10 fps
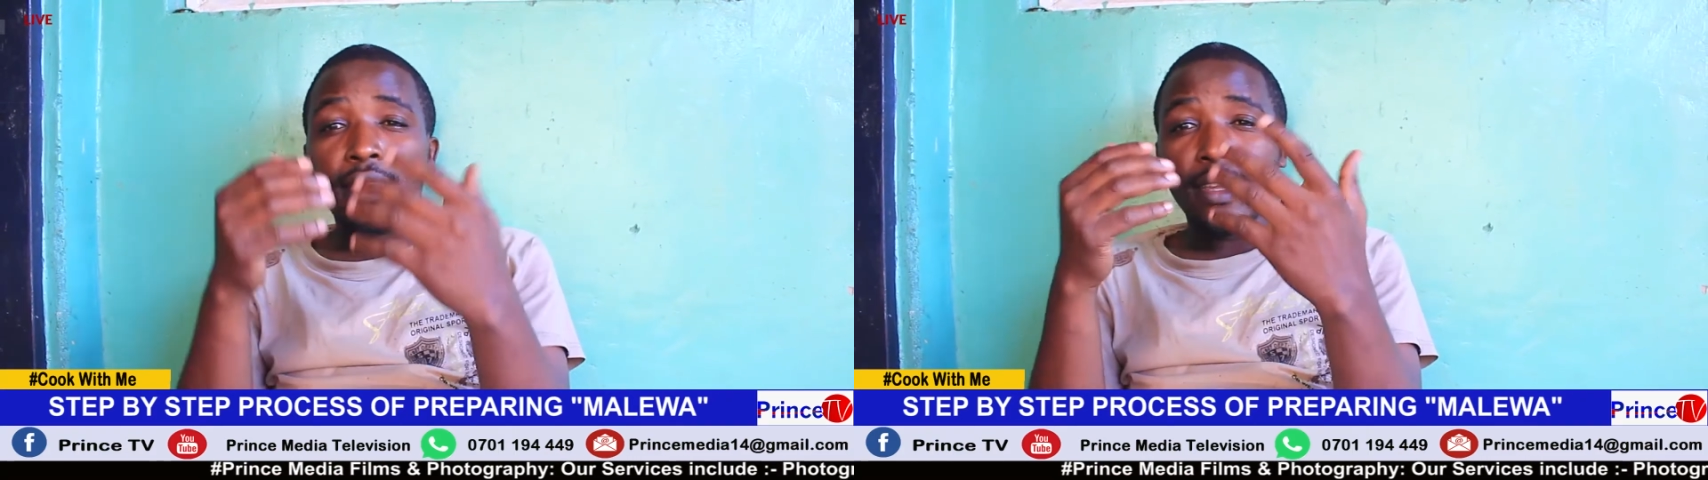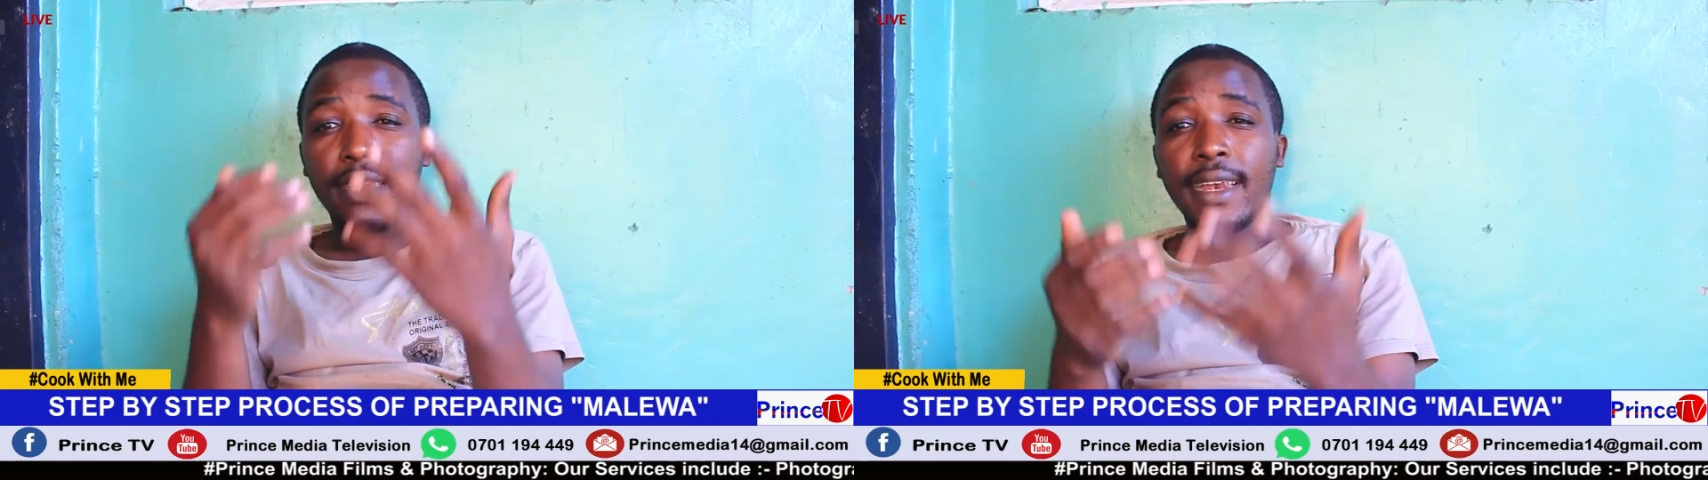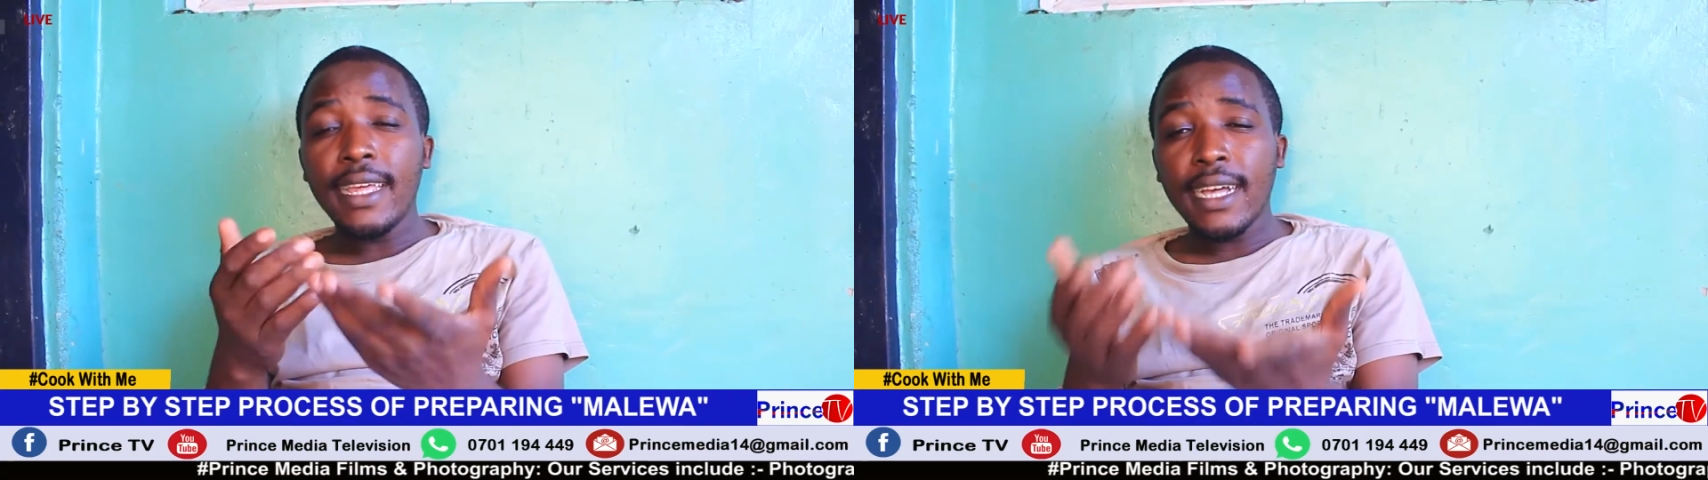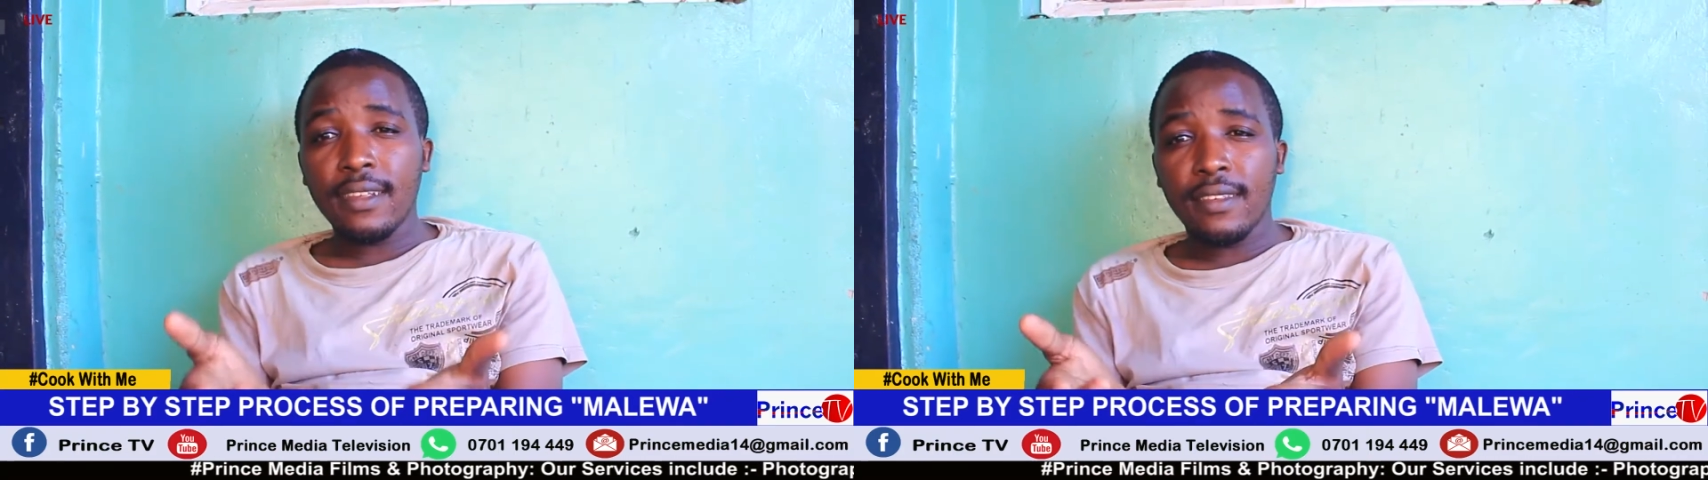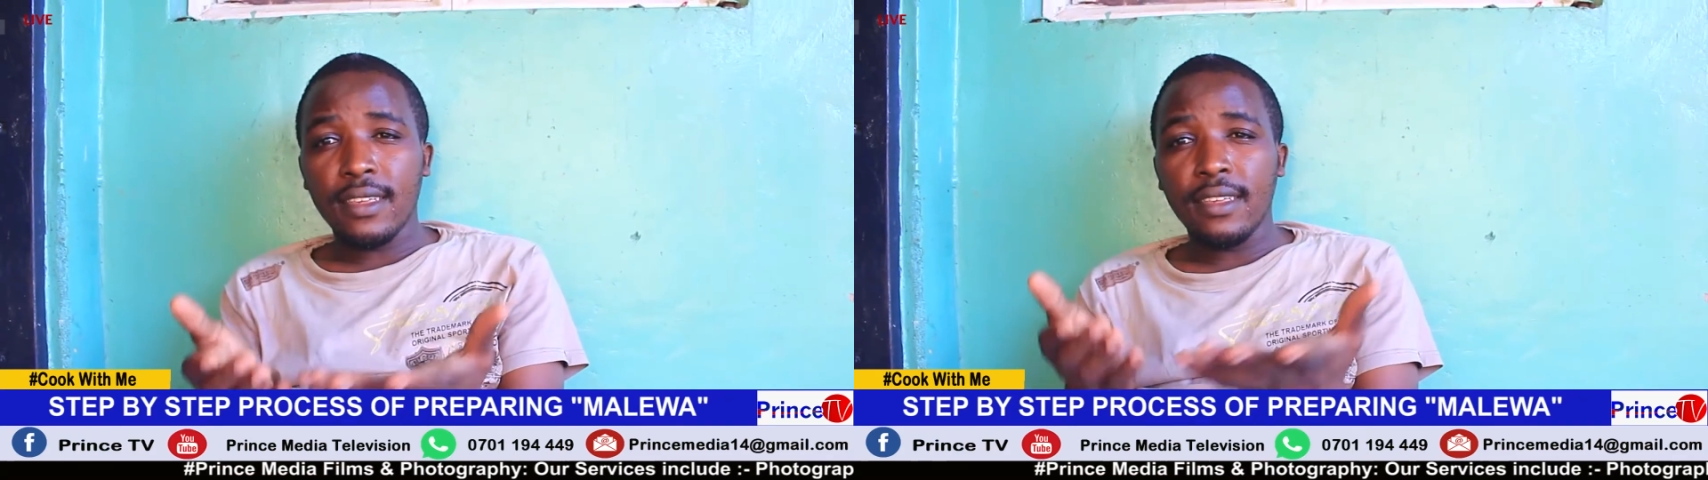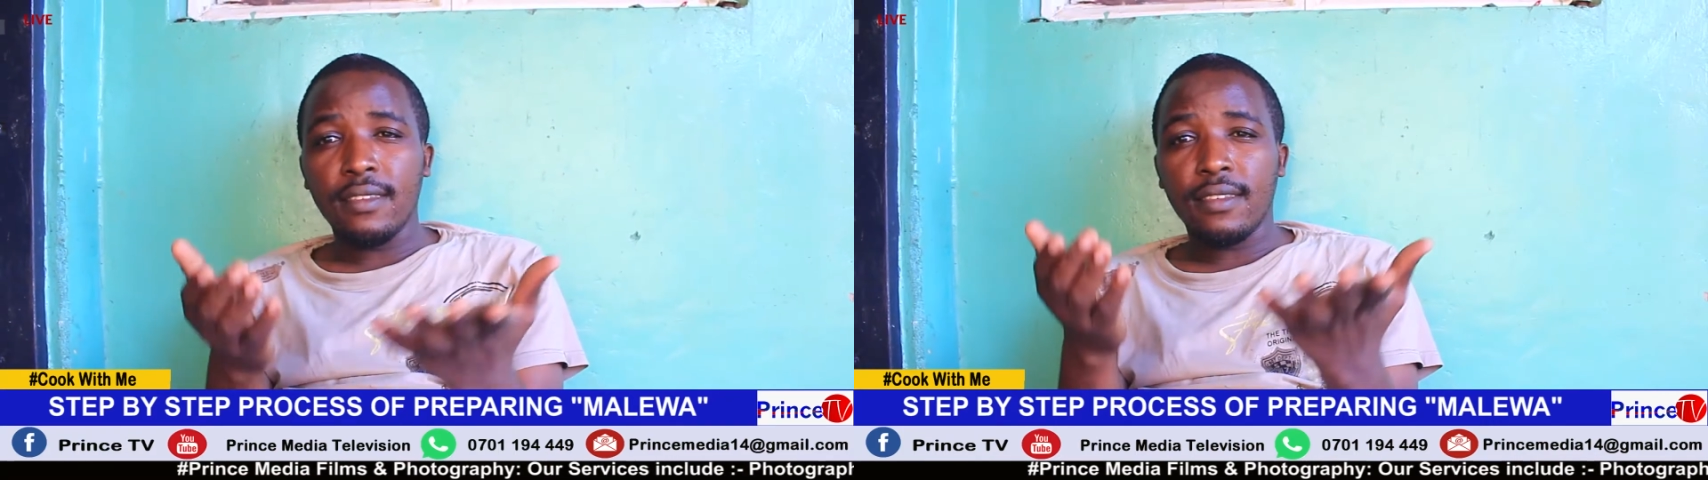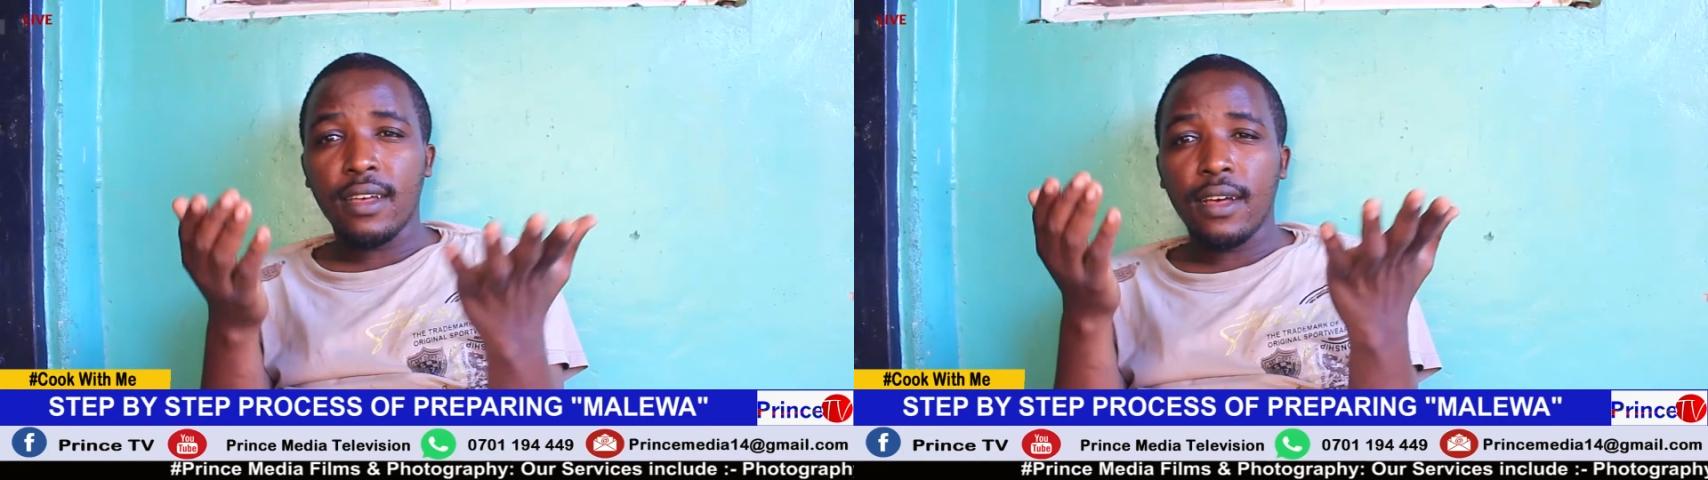the delicacy is